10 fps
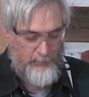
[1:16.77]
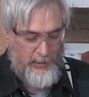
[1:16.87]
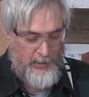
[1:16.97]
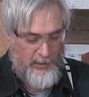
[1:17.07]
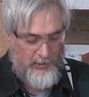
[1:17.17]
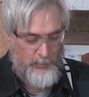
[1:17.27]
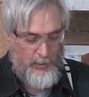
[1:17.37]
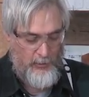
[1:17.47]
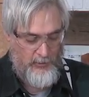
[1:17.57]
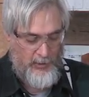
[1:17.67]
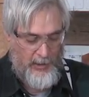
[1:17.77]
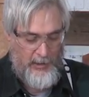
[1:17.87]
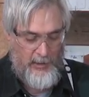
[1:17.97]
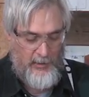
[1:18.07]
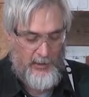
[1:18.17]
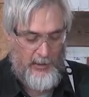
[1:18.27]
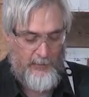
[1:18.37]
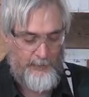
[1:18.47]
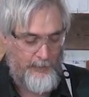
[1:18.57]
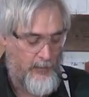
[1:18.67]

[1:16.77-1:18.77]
being exposed to anything,